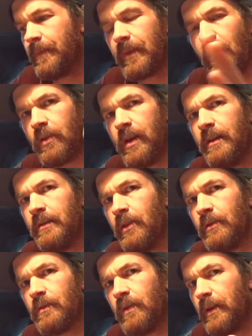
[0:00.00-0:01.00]
Okay,
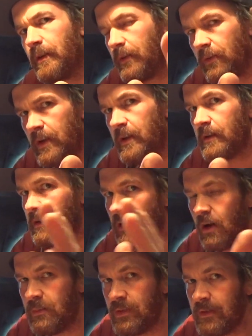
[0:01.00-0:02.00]
those were the three
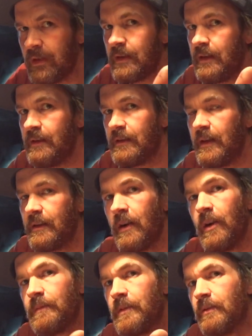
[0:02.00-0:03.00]
common intake
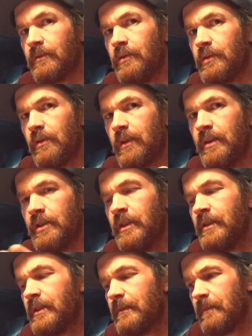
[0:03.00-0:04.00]
types on two-stroke
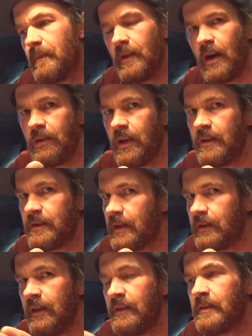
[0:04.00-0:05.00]
engines, nowadays at
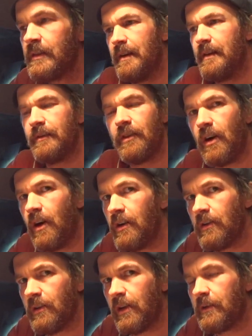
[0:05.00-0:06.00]
least. There are a
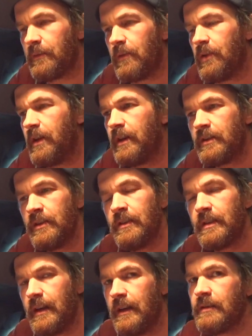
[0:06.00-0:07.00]
lot of
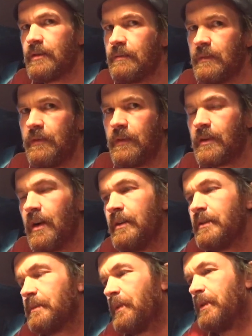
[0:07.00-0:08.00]
variations and some different
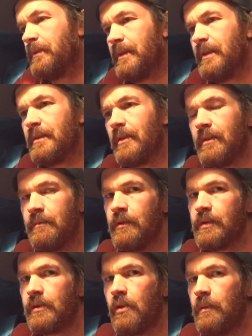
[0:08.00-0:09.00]
kinds, but these are the
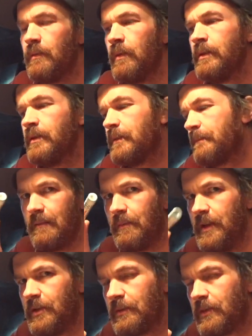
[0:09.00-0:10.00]
most common ones.
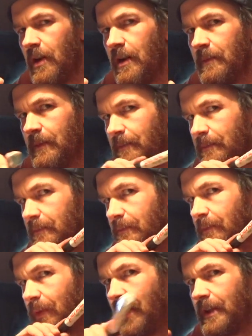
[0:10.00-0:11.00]
Please subscribe.
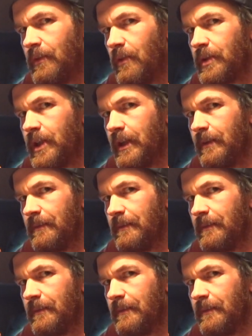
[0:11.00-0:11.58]
Thanks for watching.